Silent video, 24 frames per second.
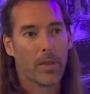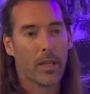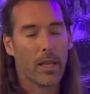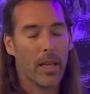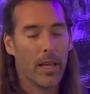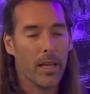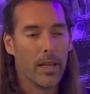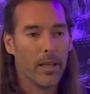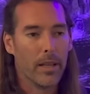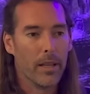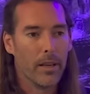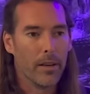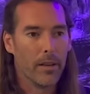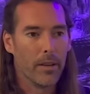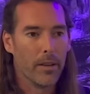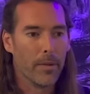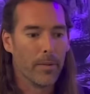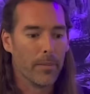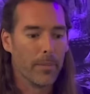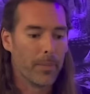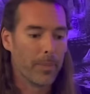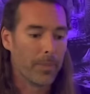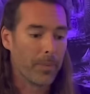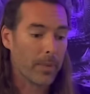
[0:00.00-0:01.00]
And
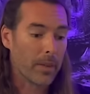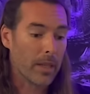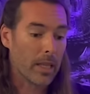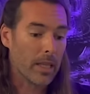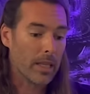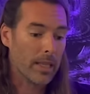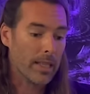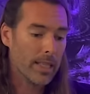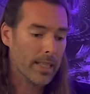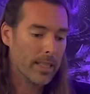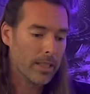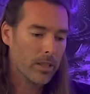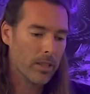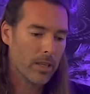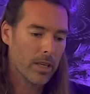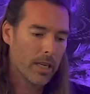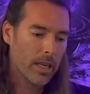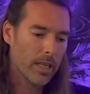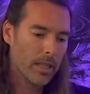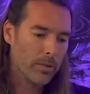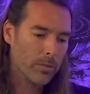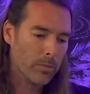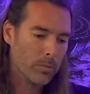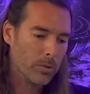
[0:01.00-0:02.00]
um, later
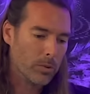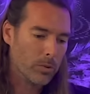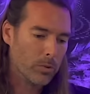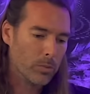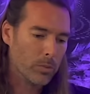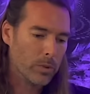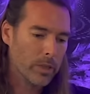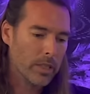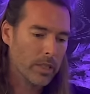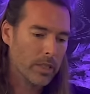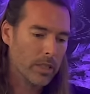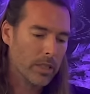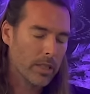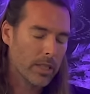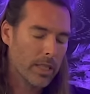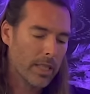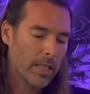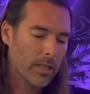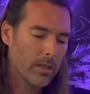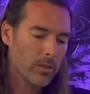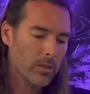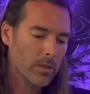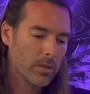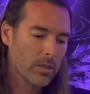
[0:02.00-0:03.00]
I was reading
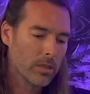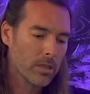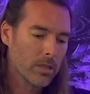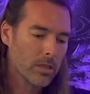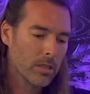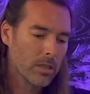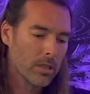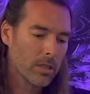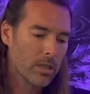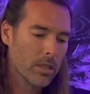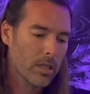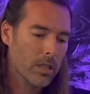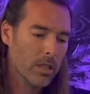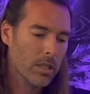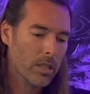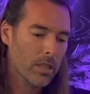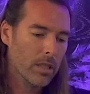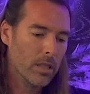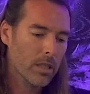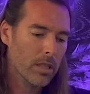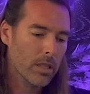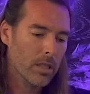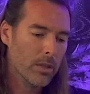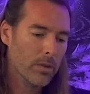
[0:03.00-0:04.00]
accounts
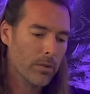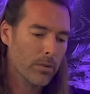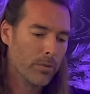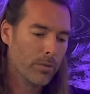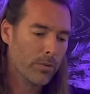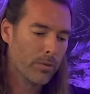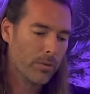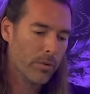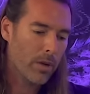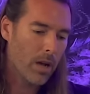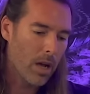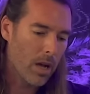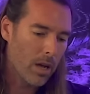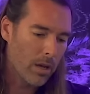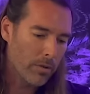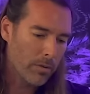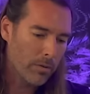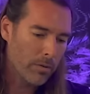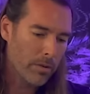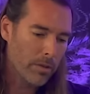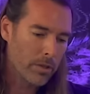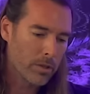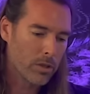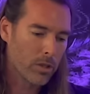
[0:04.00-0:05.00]
uh,
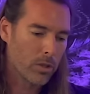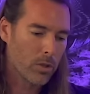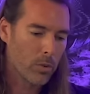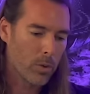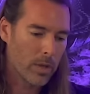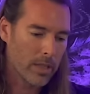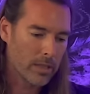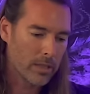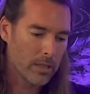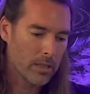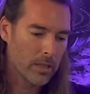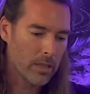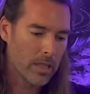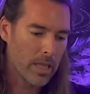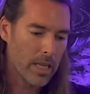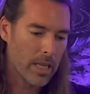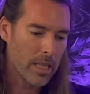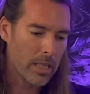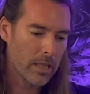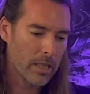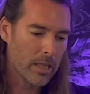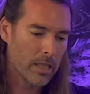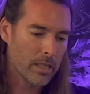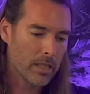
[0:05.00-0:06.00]
of the Tequesta
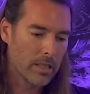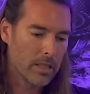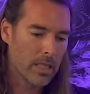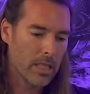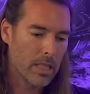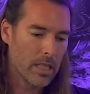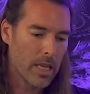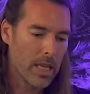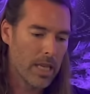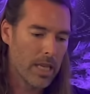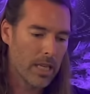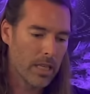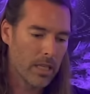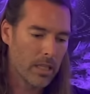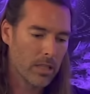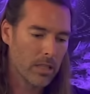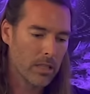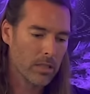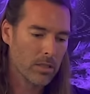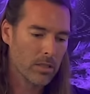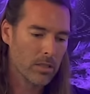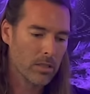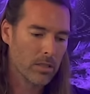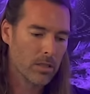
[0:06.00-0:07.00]
and the Saint
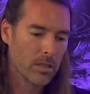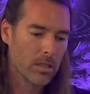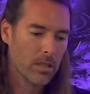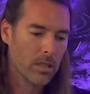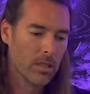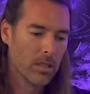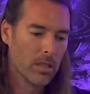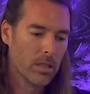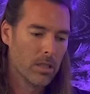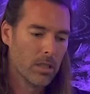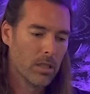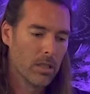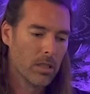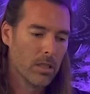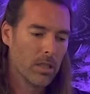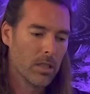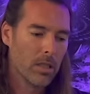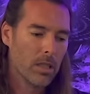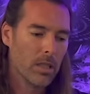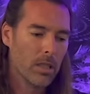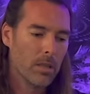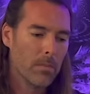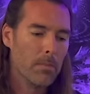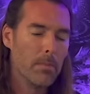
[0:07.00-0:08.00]
Anne's
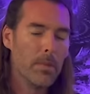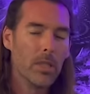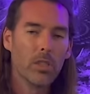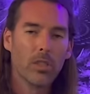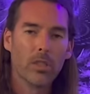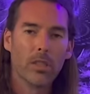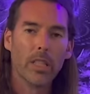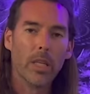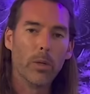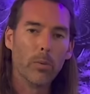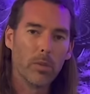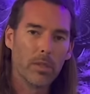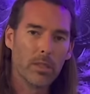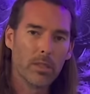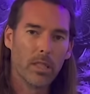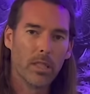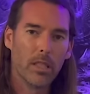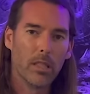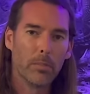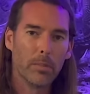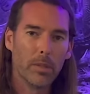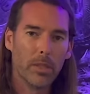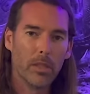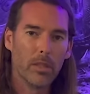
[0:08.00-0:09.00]
mission that was set
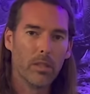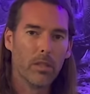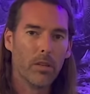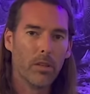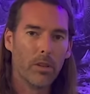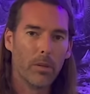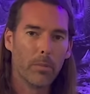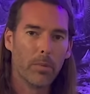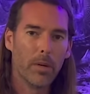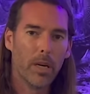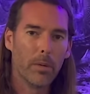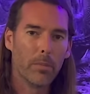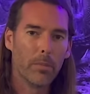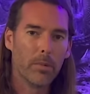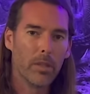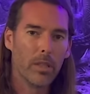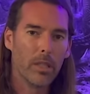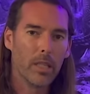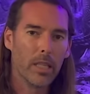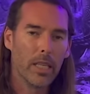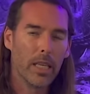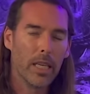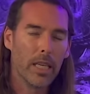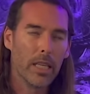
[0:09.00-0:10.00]
up here on the
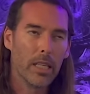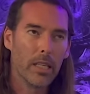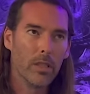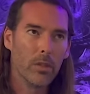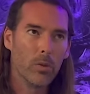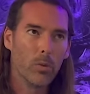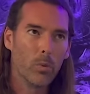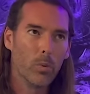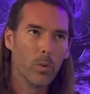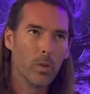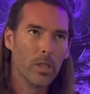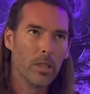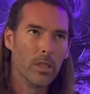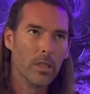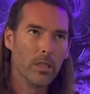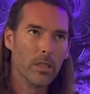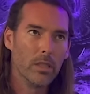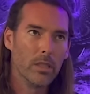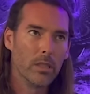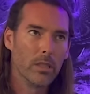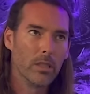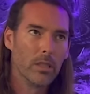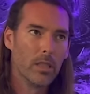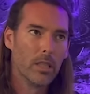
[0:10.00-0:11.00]
property, and it
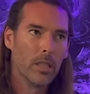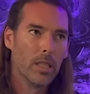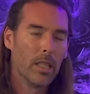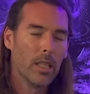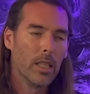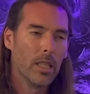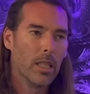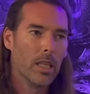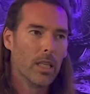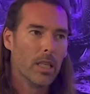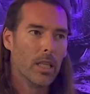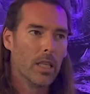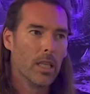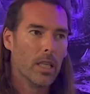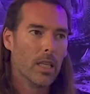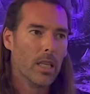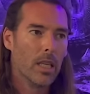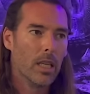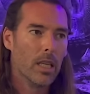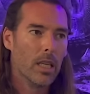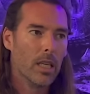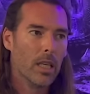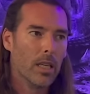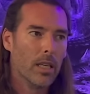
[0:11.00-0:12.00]
was,
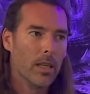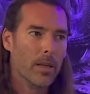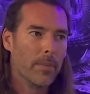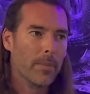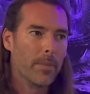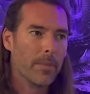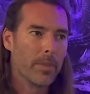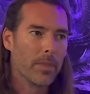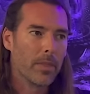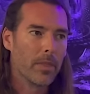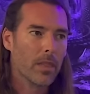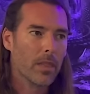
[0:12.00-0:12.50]
um,